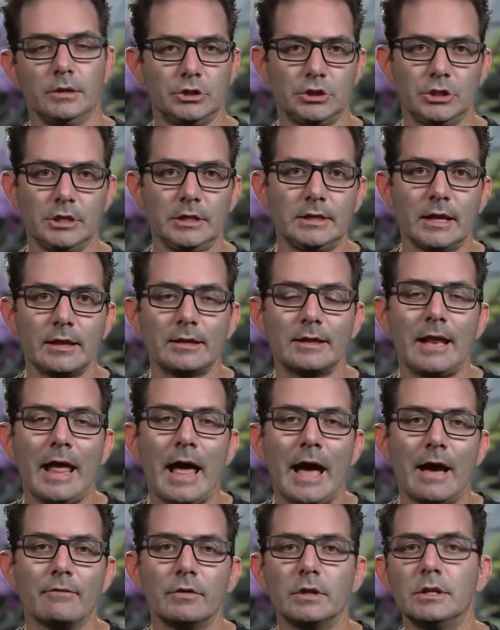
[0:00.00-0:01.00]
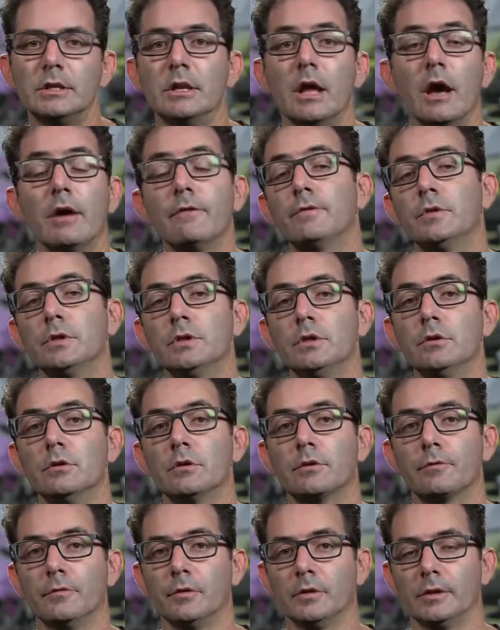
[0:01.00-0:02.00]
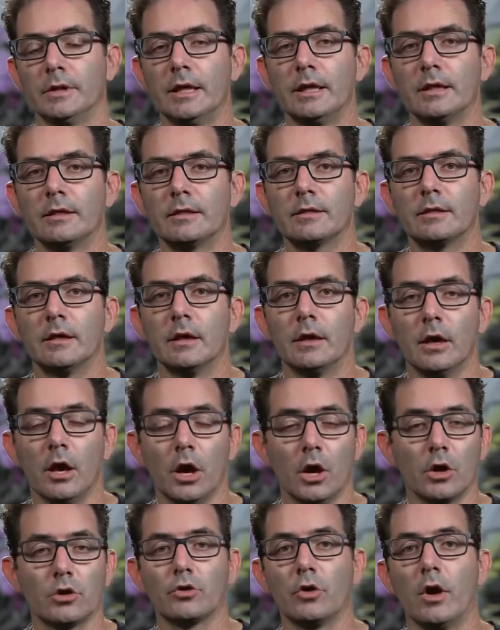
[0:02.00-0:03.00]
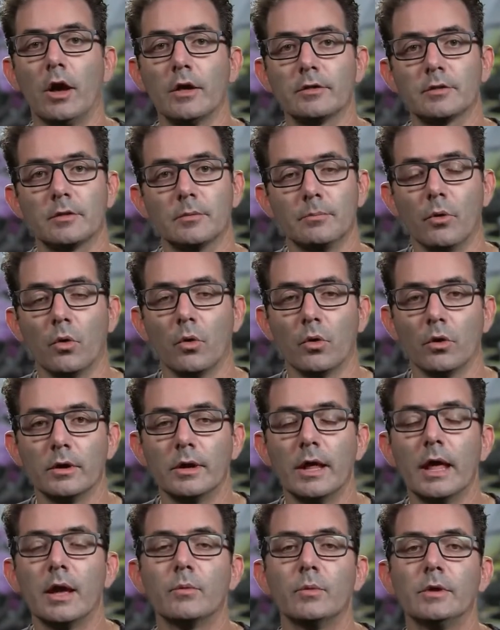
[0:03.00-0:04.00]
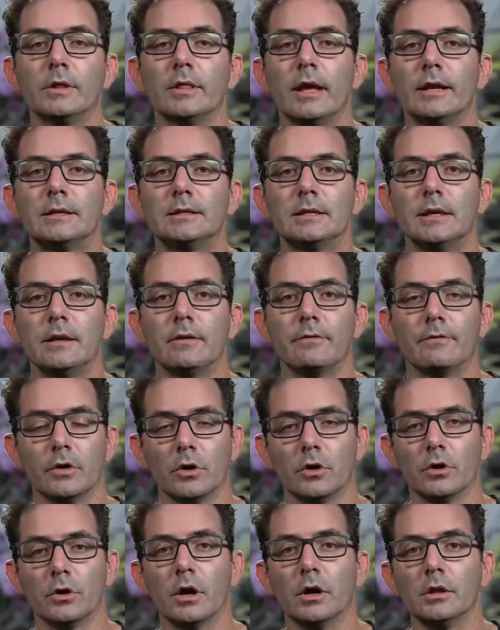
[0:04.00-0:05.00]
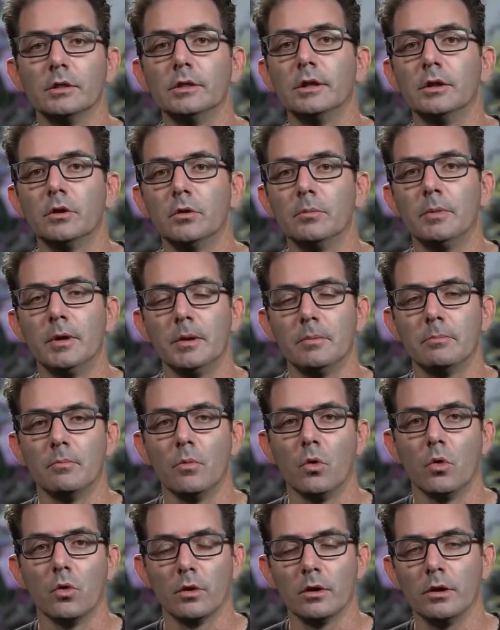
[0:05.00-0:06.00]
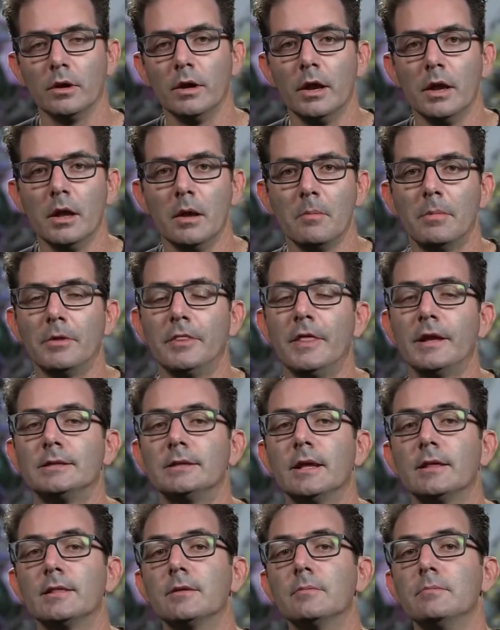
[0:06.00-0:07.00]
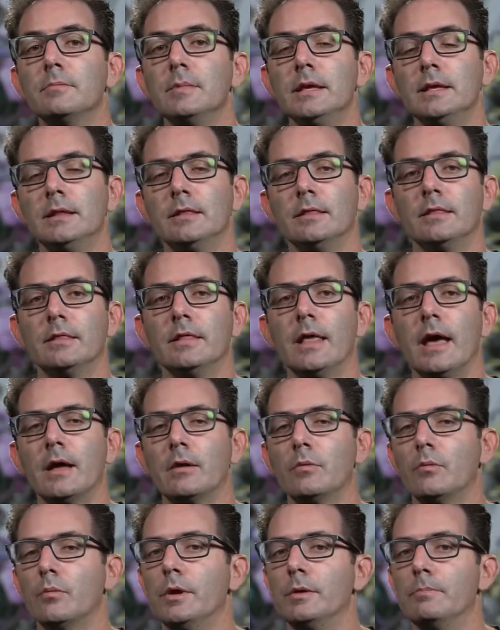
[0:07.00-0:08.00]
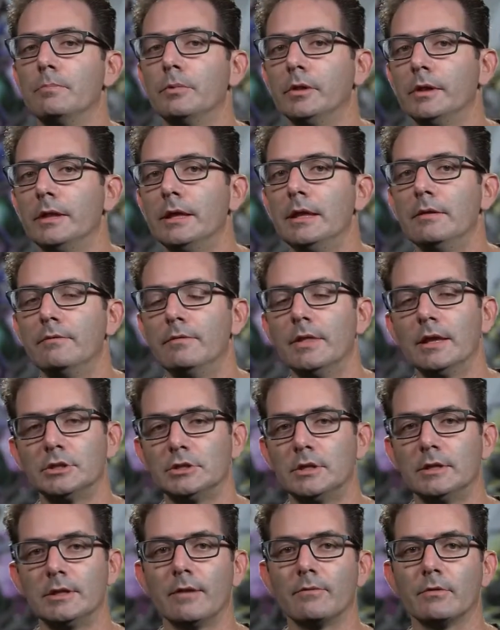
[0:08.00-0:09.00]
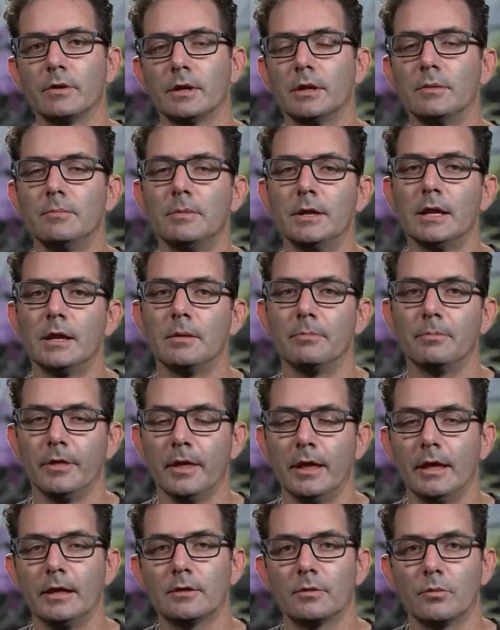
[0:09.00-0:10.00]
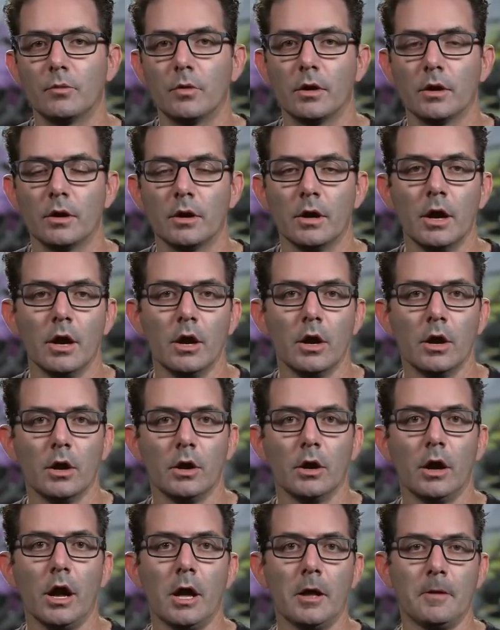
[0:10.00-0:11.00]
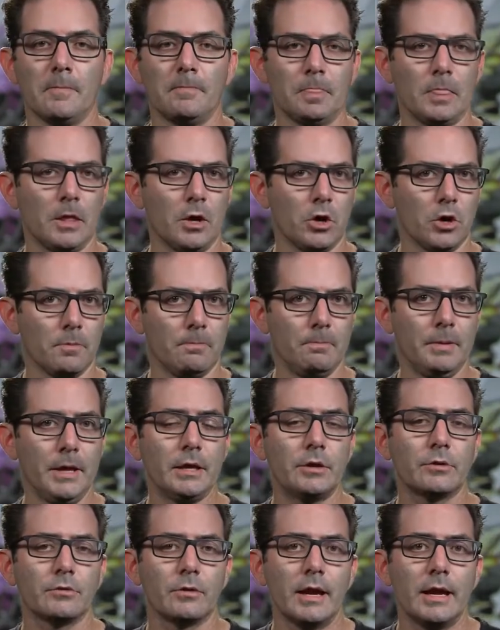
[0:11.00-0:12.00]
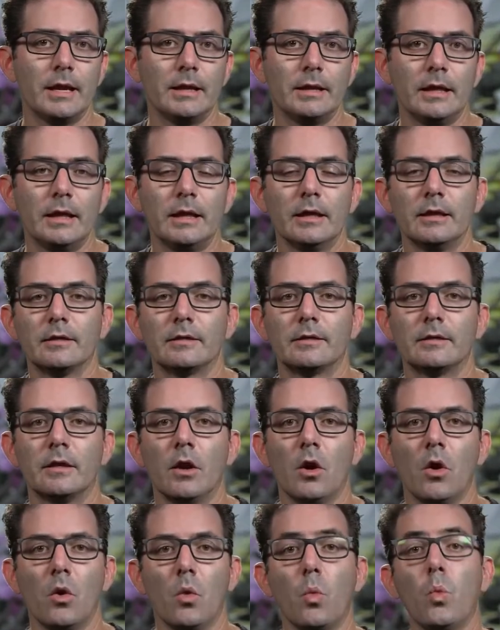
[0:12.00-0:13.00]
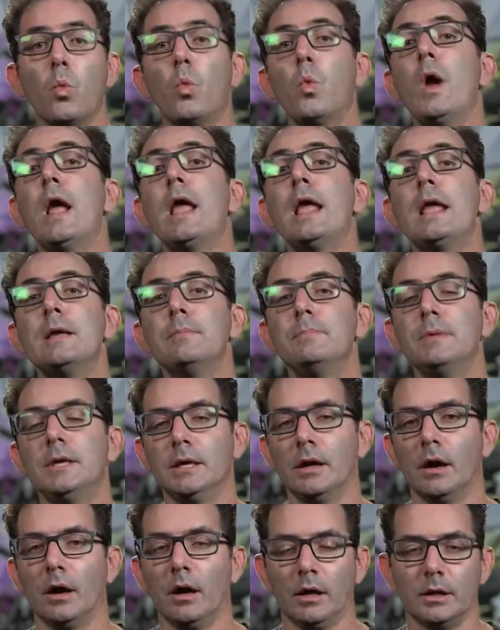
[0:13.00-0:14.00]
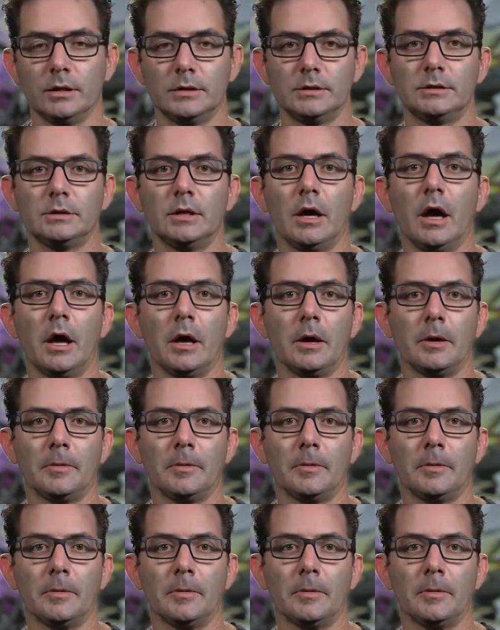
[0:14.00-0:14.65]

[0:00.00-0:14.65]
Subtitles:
she doesn't have enough usefulness across the board, and we'd like to give her a little bit more, but that doesn't mean that we believe that she's ever going to be at a place where her pick rate is way beyond